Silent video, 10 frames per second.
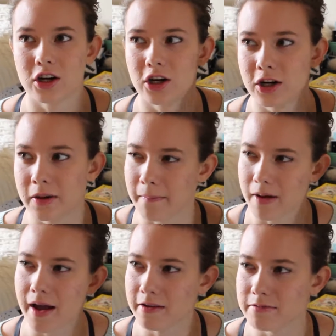her
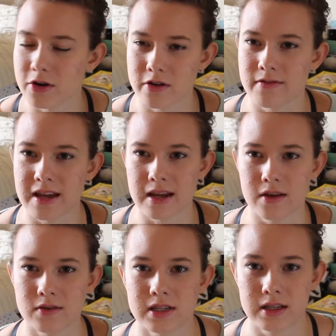kind of motivating
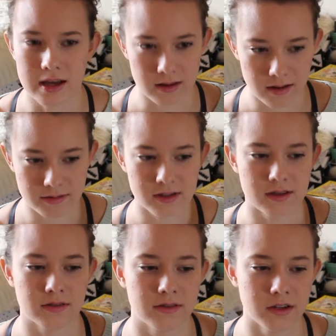you to love
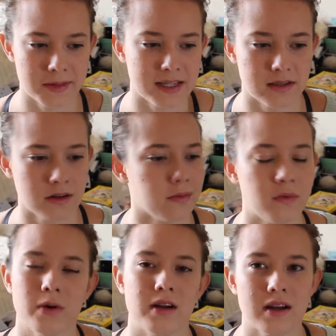yourself. You're amazing, you're
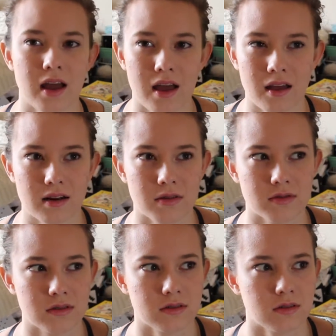important, and it
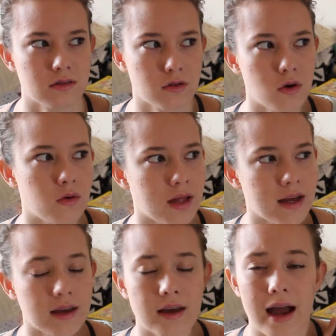was so
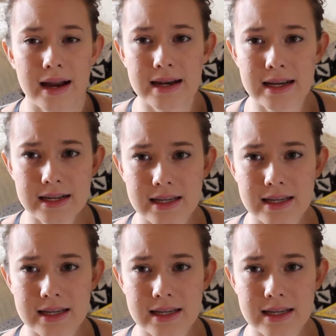I need